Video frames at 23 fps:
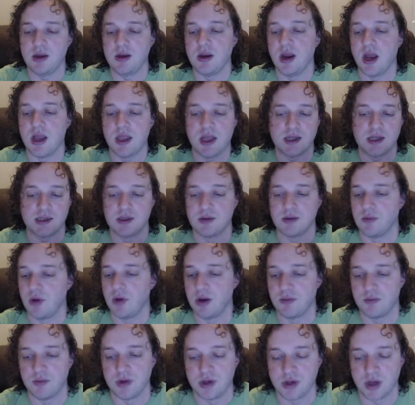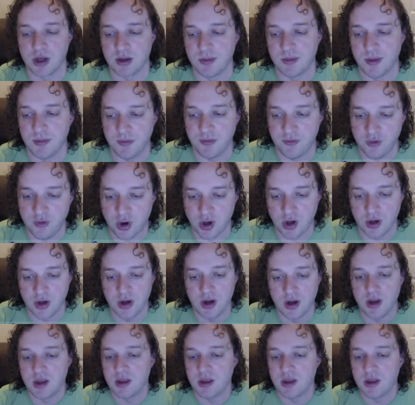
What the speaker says: yeah, that's the one we talked about before.